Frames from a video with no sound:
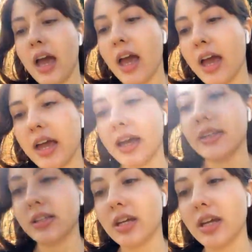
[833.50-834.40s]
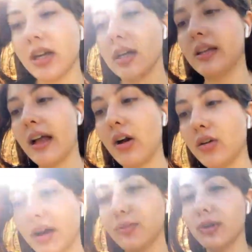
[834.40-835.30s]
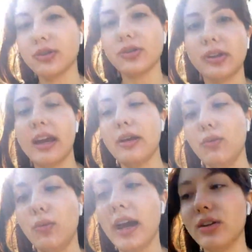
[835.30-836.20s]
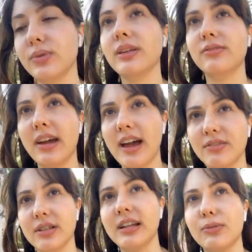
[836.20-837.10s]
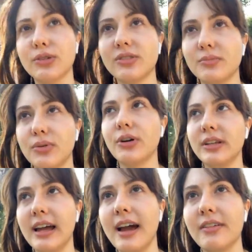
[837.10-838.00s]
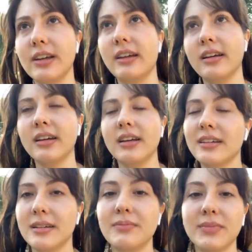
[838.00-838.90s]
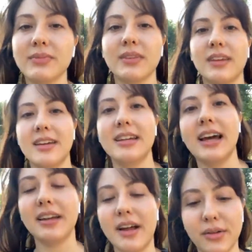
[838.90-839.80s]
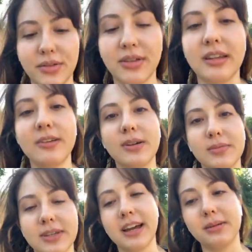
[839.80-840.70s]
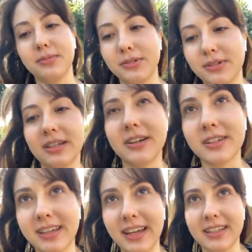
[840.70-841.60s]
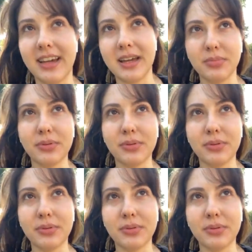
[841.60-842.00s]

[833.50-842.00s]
And now you might wonder, okay, why do we even have it? Like, what's the point in having an unhealthy Enneagram type or a Darkside type?